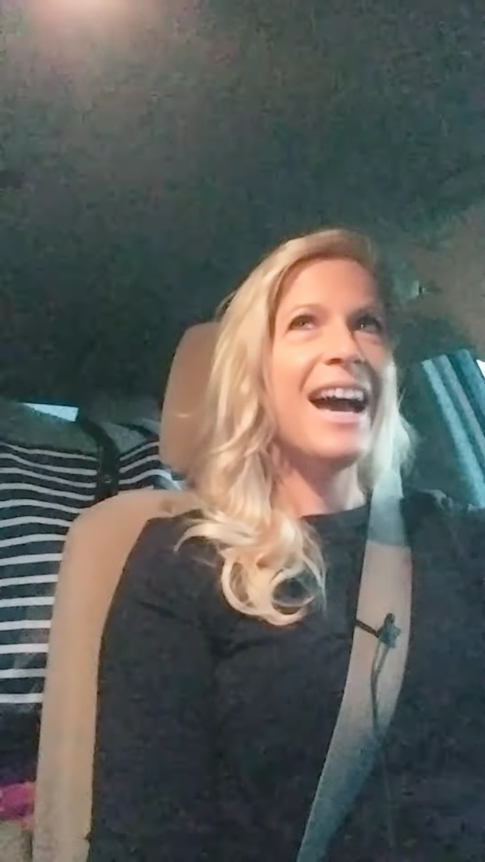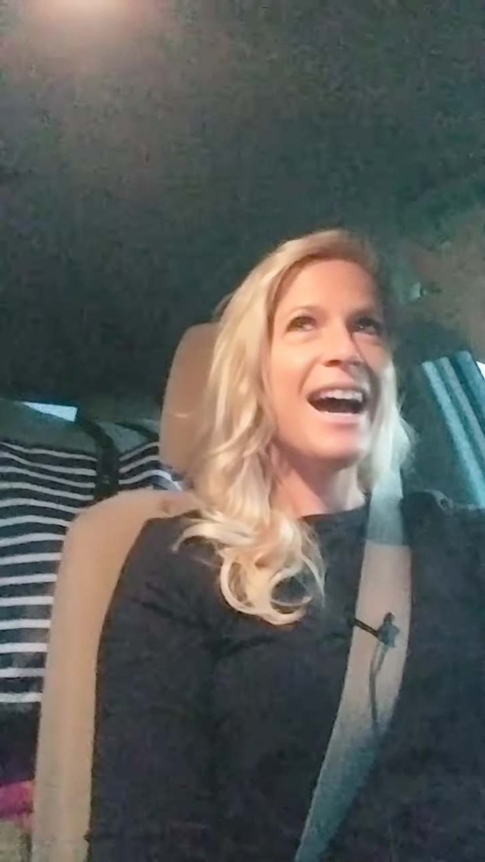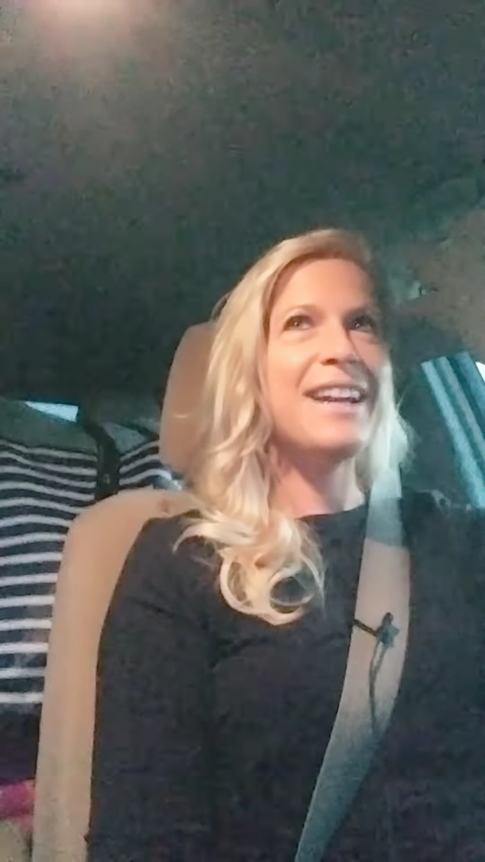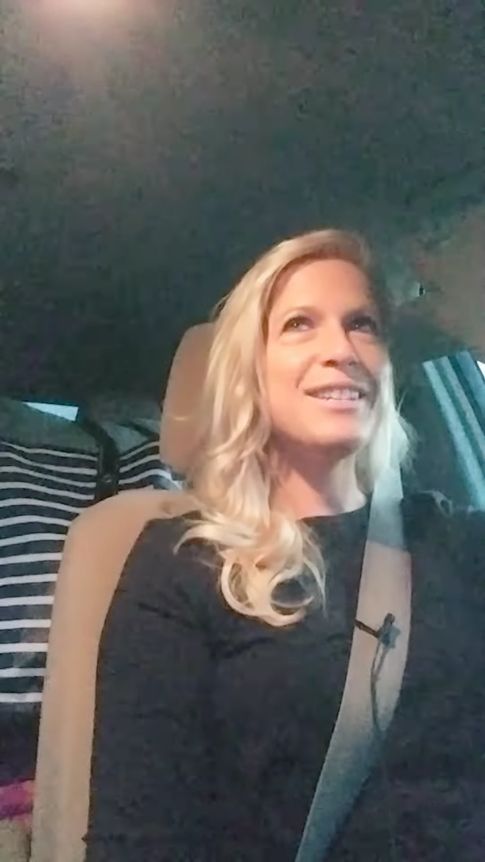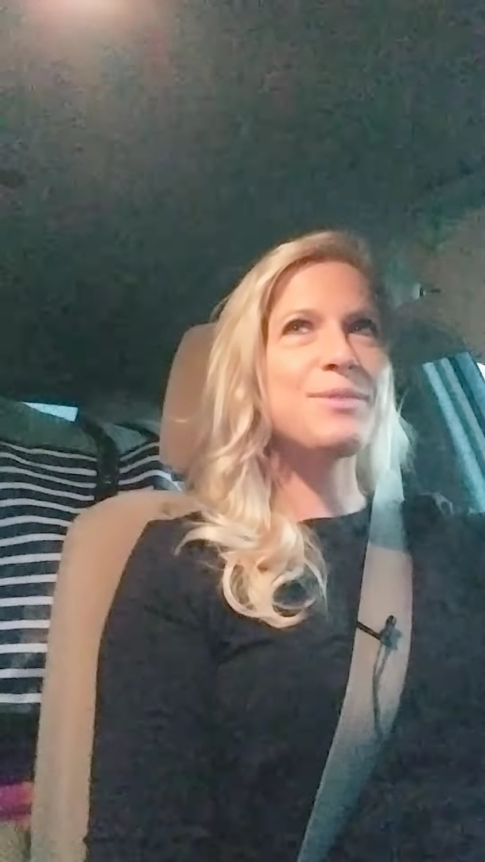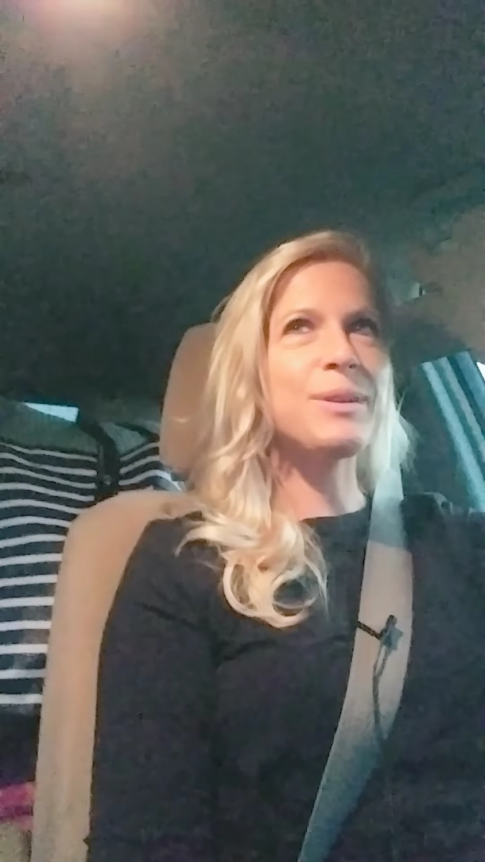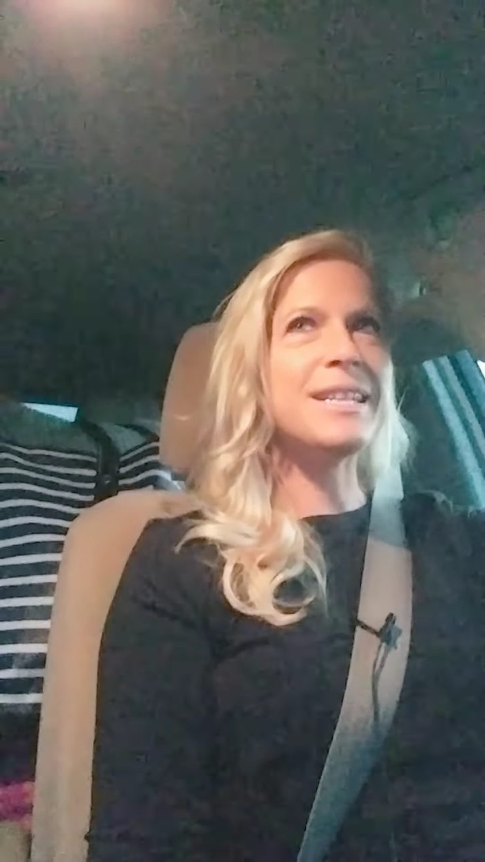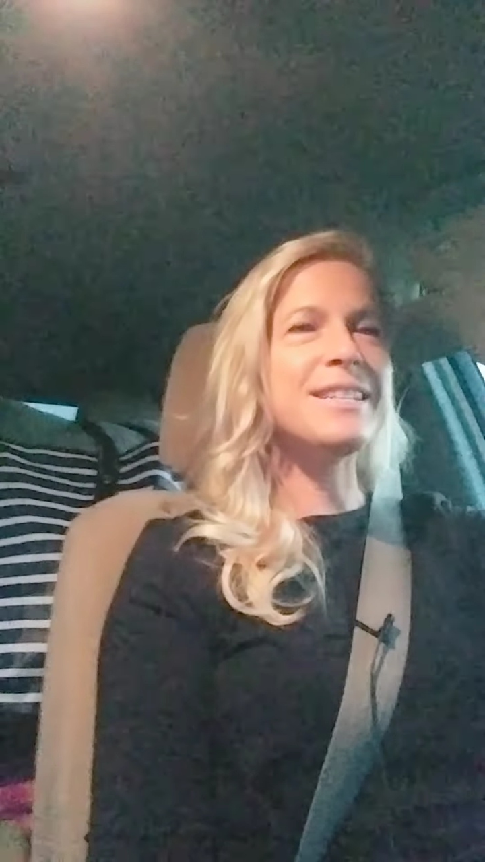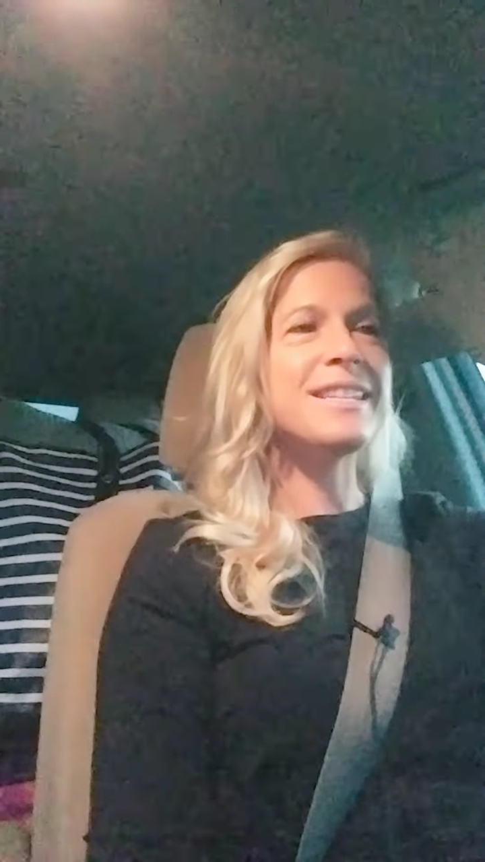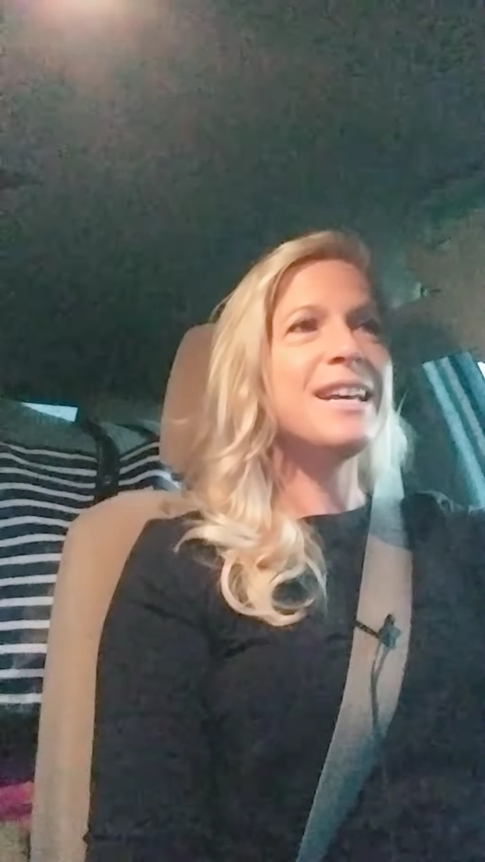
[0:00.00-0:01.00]
I just
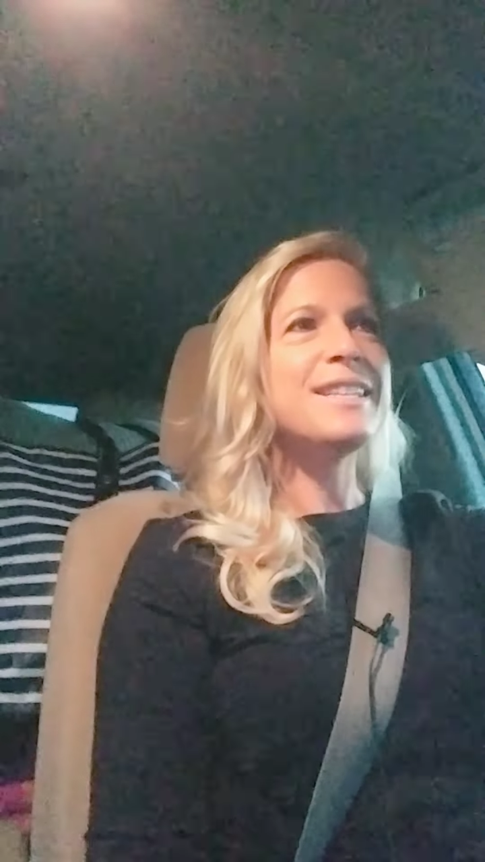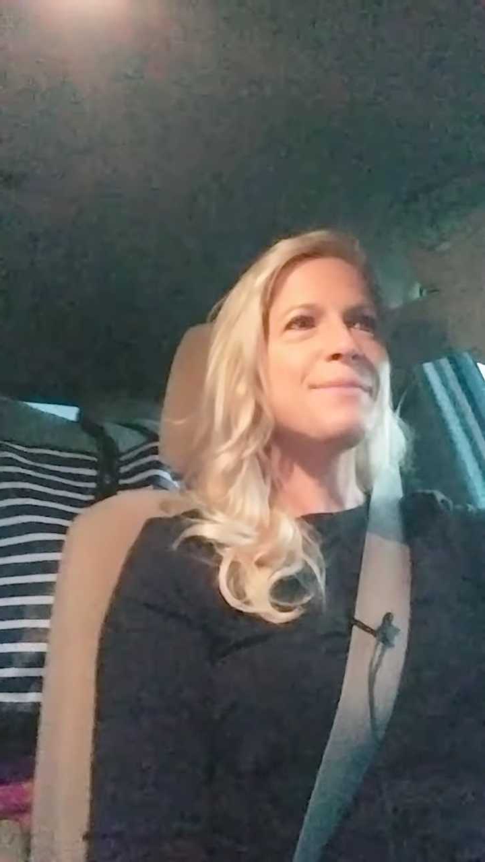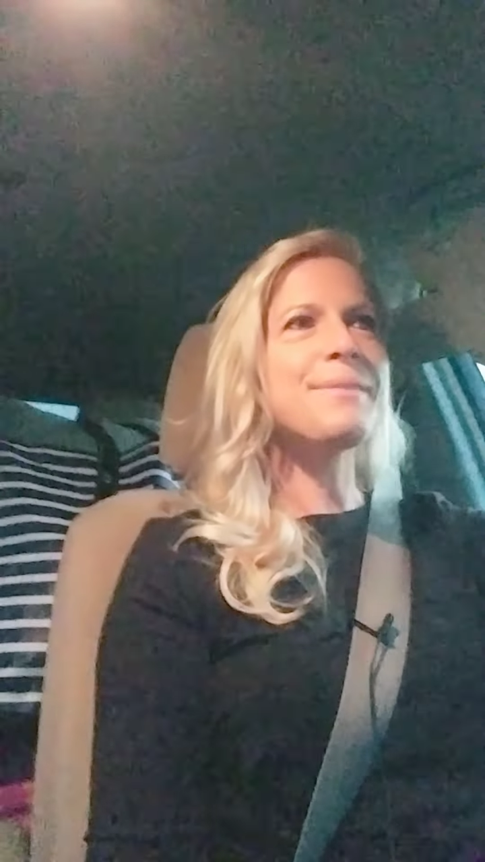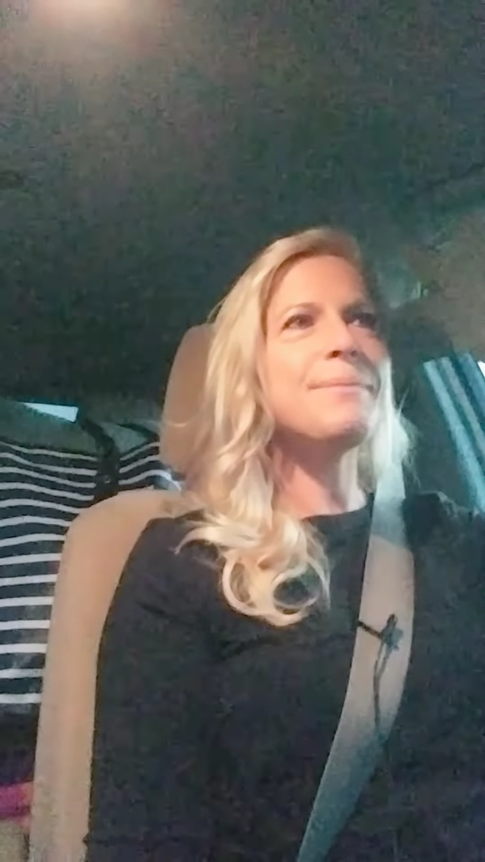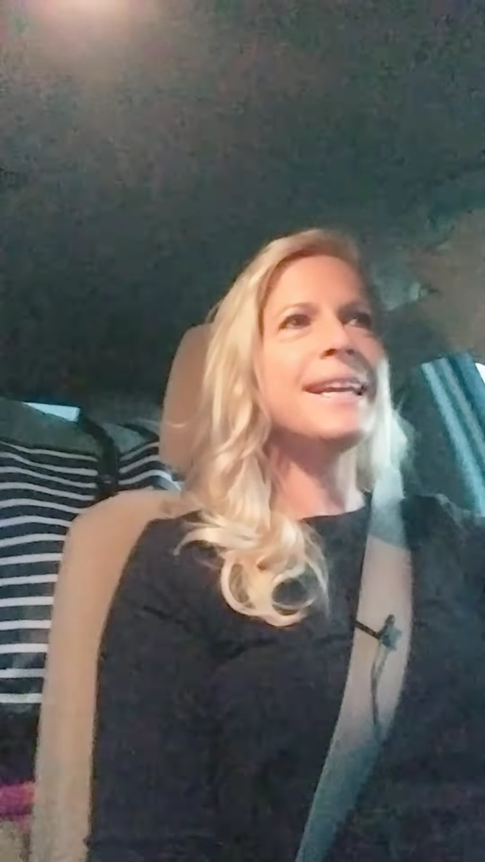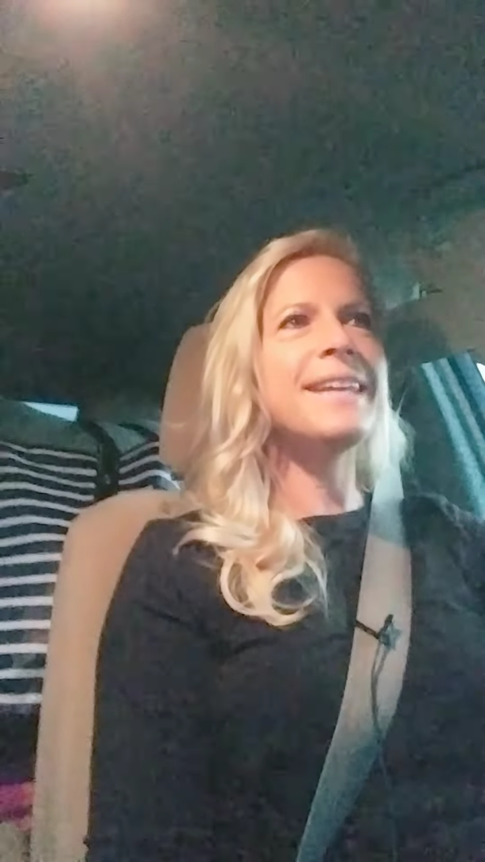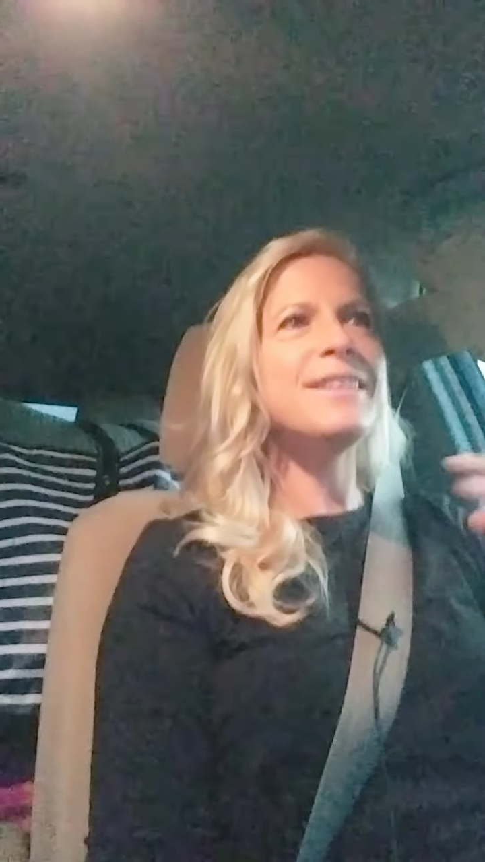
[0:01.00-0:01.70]
wanted to. Sometimes I get